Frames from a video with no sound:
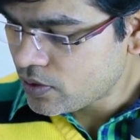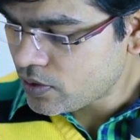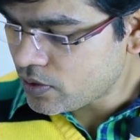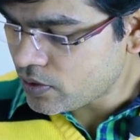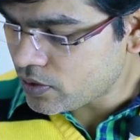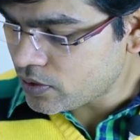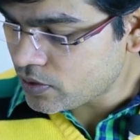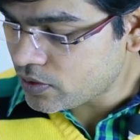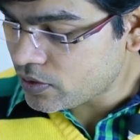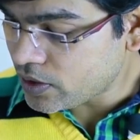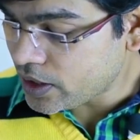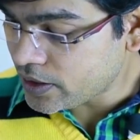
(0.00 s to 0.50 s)

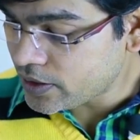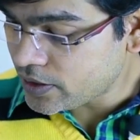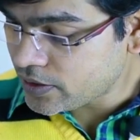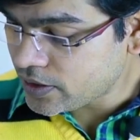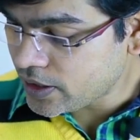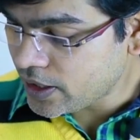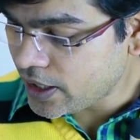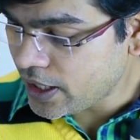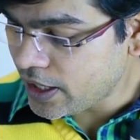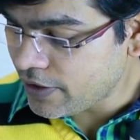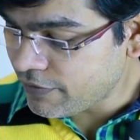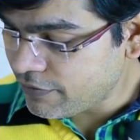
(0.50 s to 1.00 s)
or rather
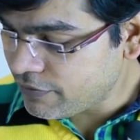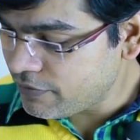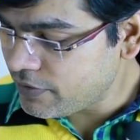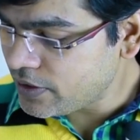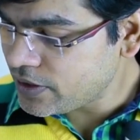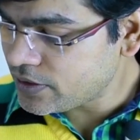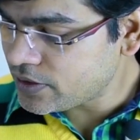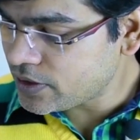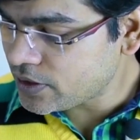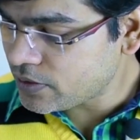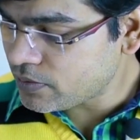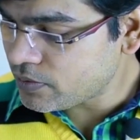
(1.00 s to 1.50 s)
say
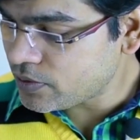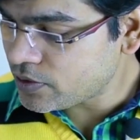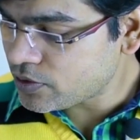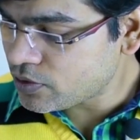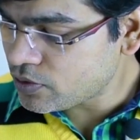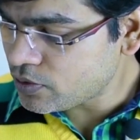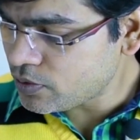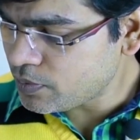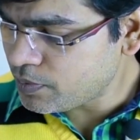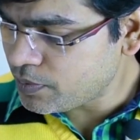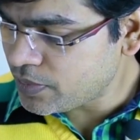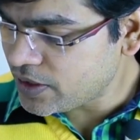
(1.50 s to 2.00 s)
FV is equals
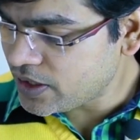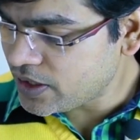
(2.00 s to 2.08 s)
to